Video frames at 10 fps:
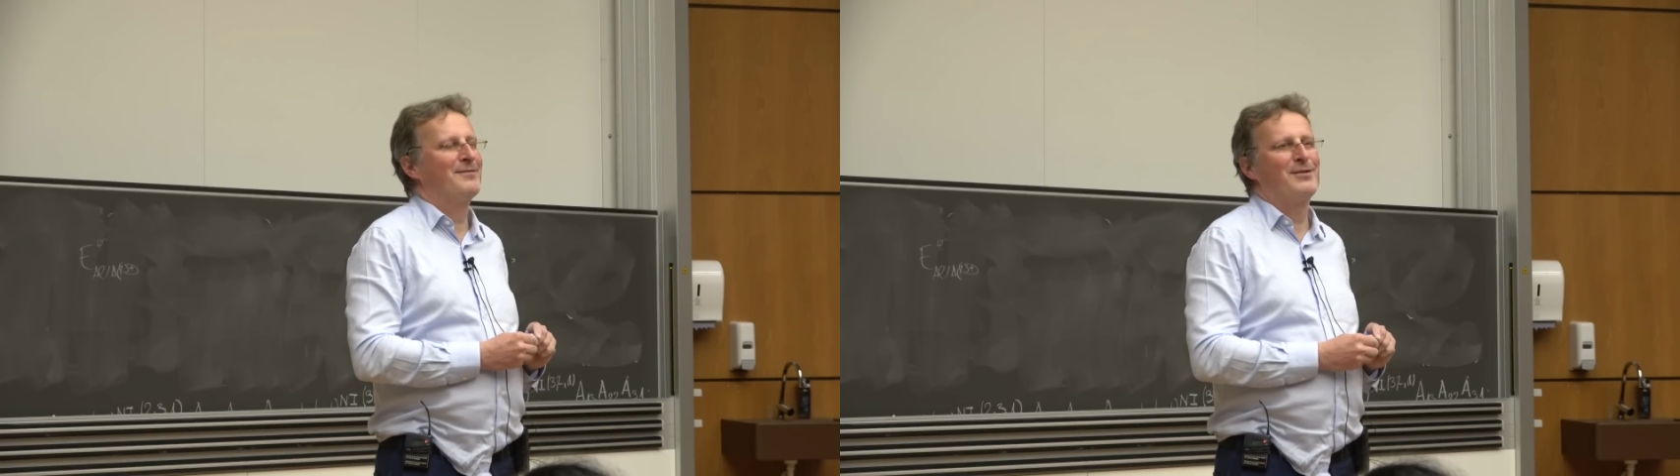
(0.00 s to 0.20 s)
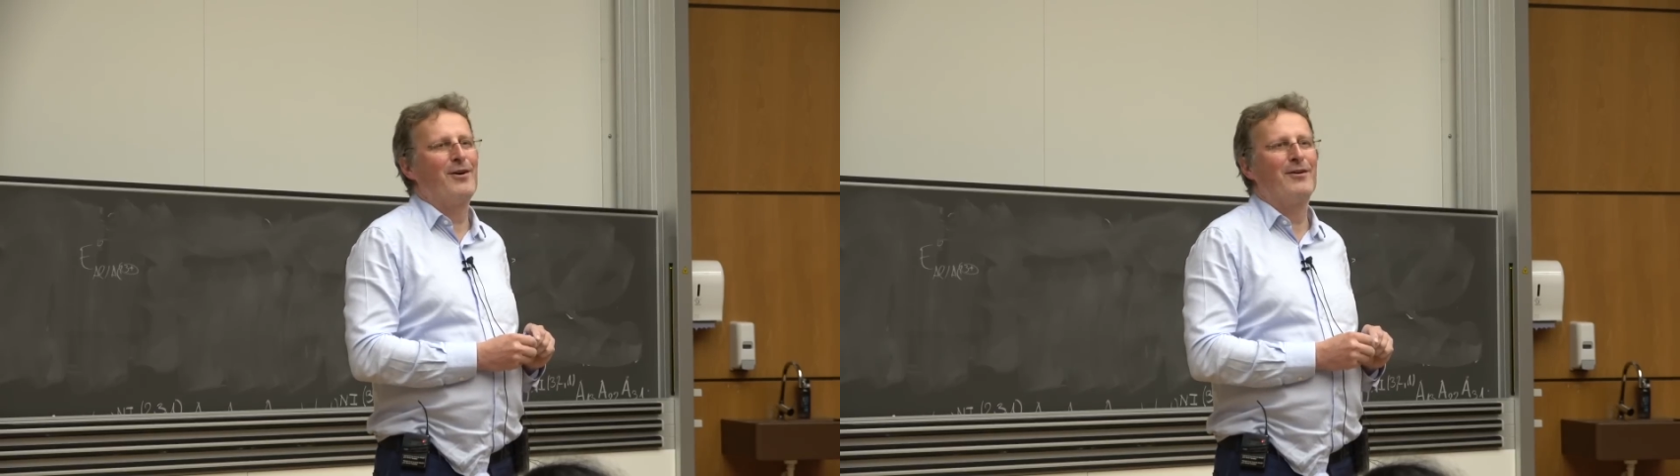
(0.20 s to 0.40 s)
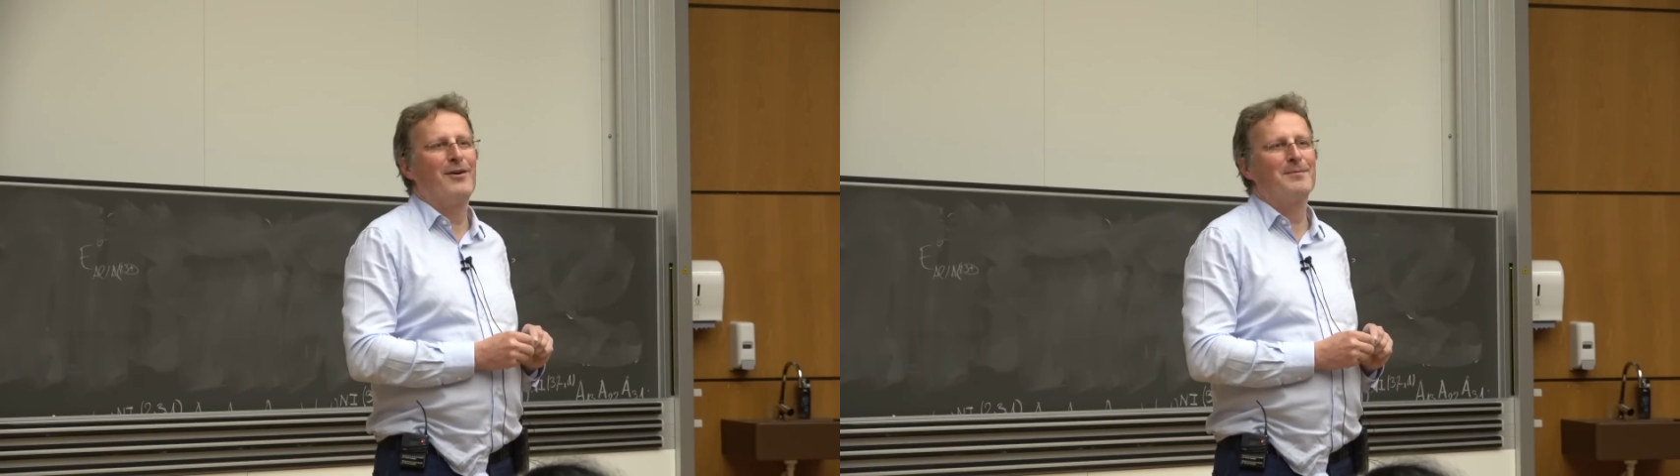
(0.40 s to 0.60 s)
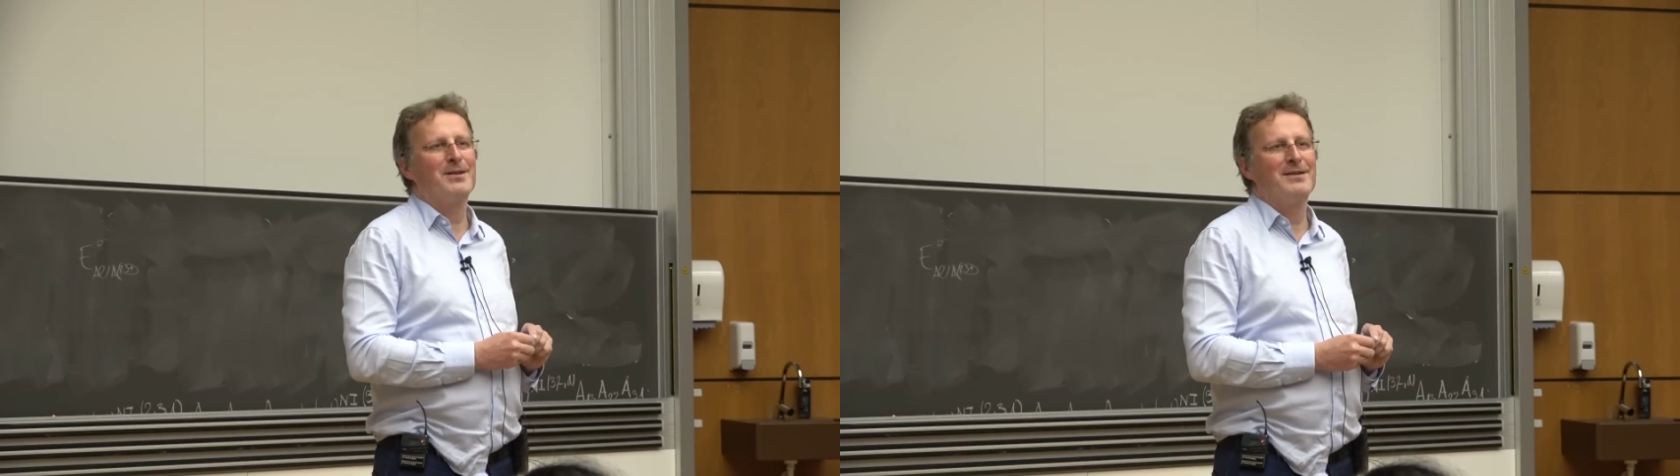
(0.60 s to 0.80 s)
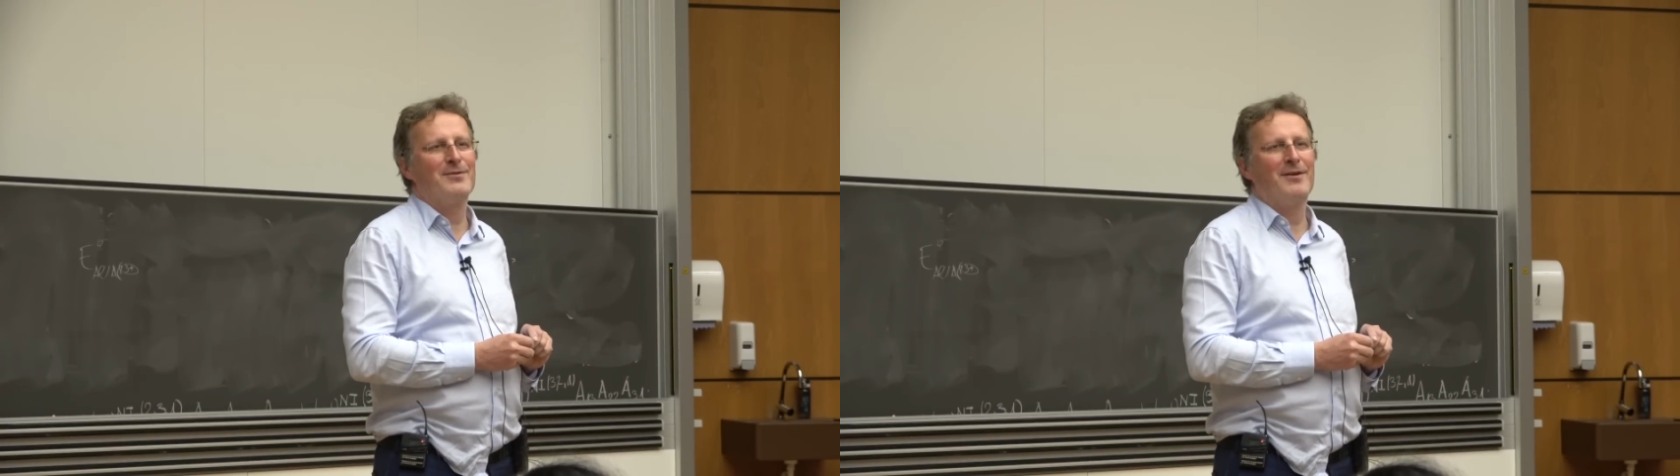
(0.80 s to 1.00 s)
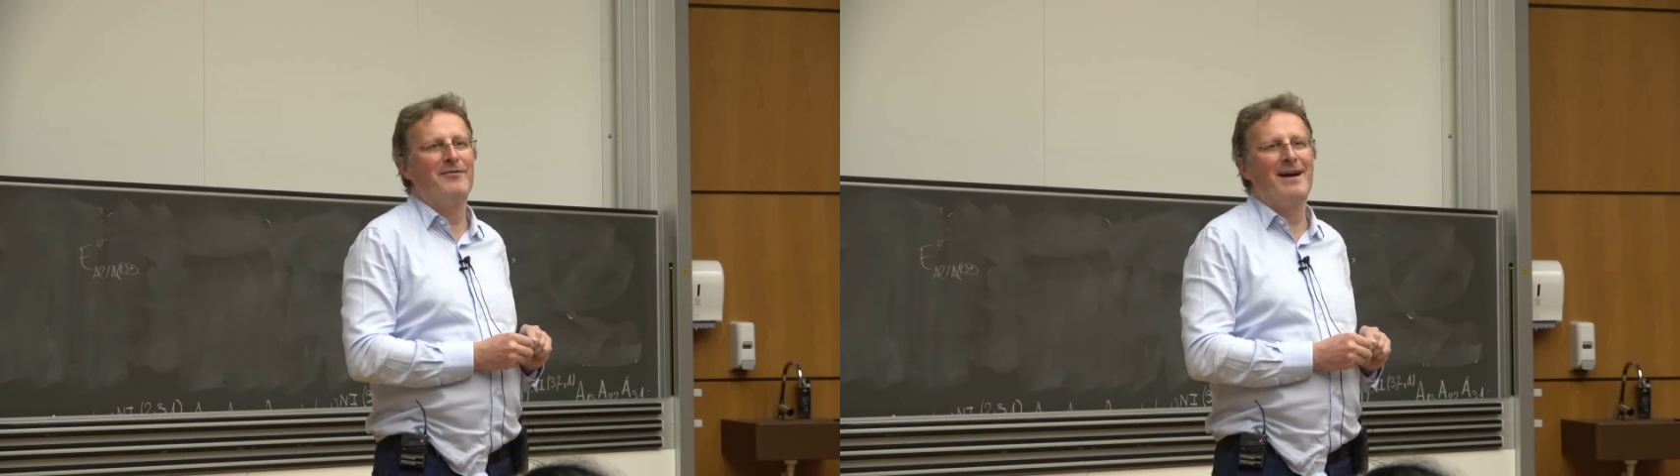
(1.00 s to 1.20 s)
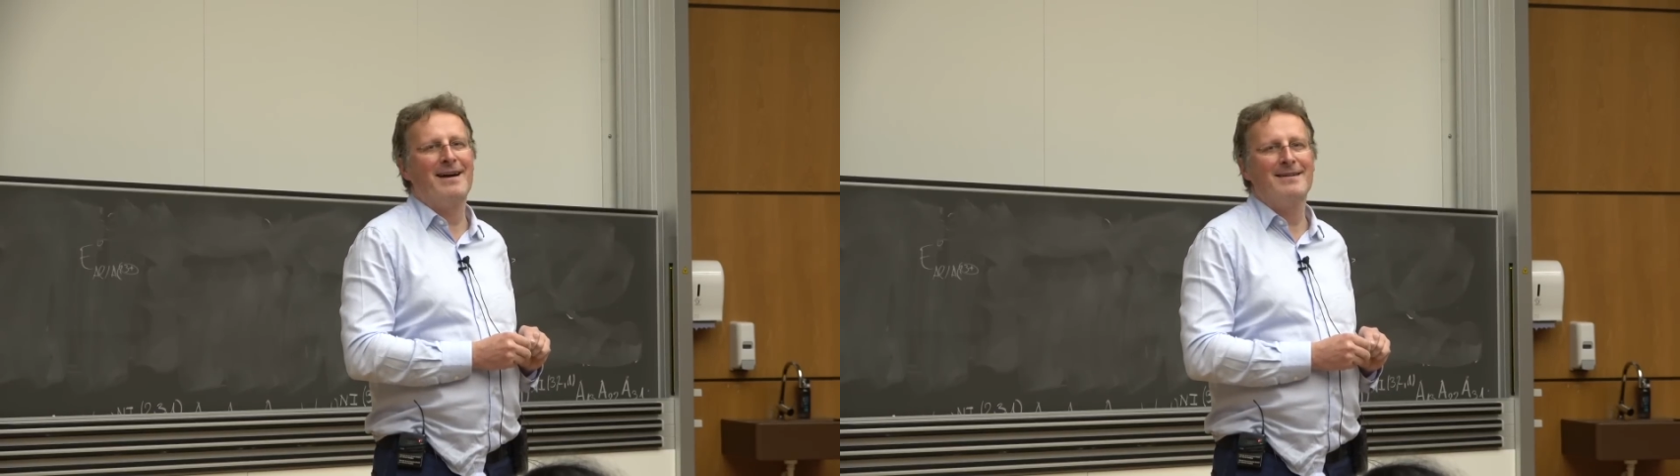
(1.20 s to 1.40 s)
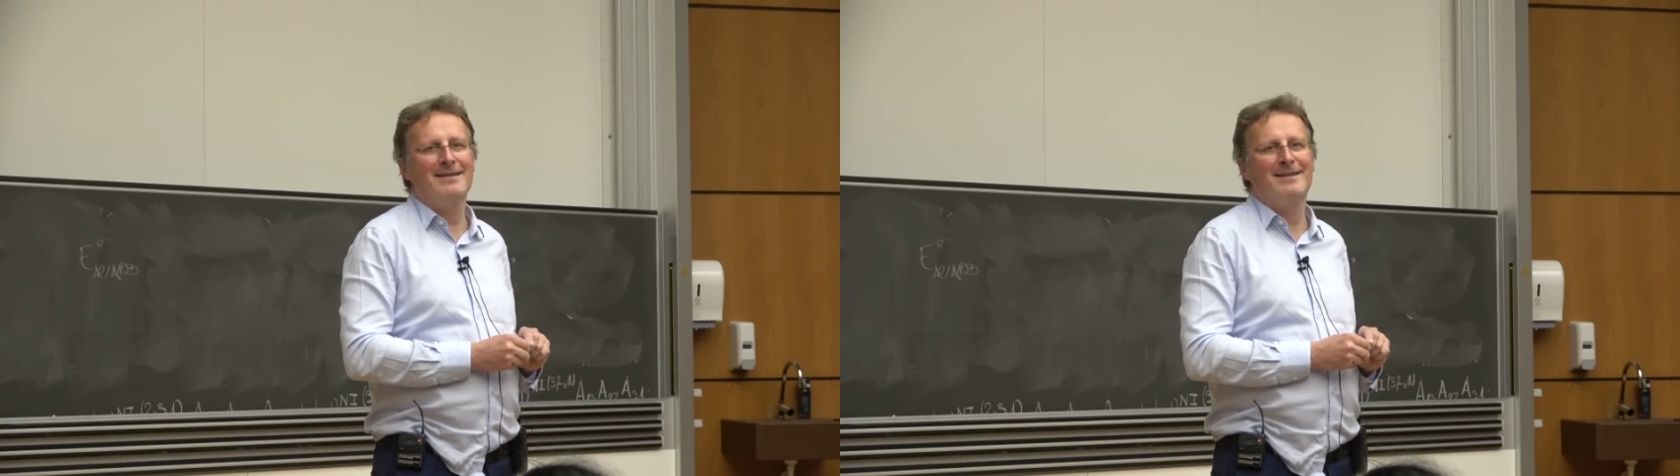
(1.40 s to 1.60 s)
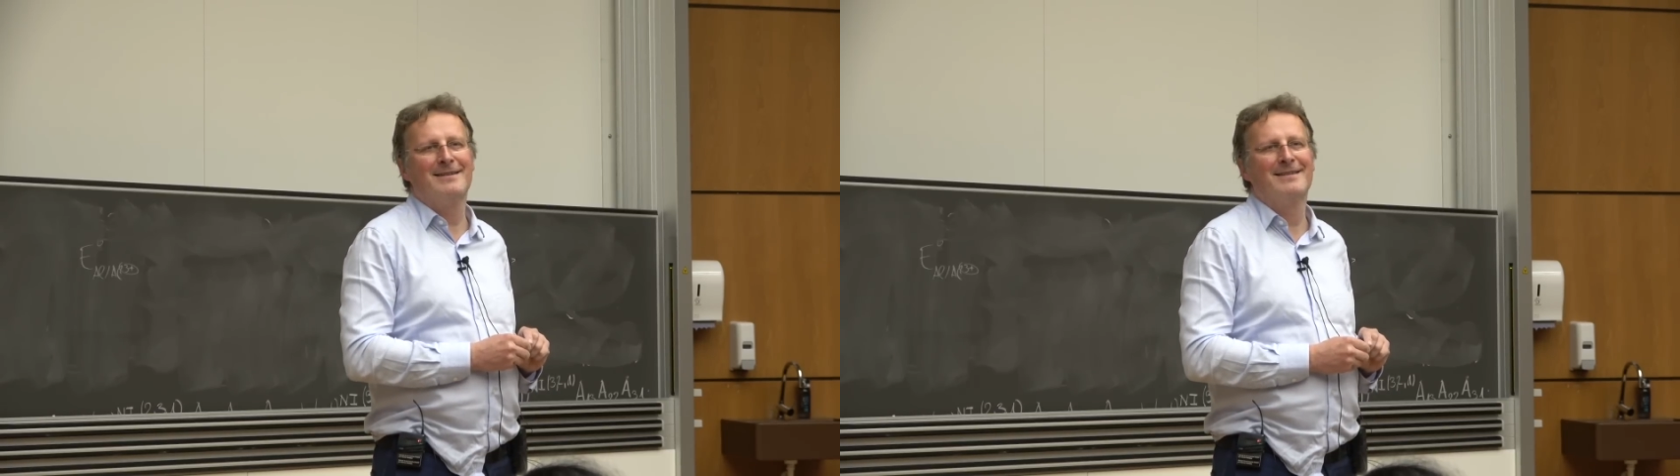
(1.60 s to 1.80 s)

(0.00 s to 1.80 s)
stock options or fired.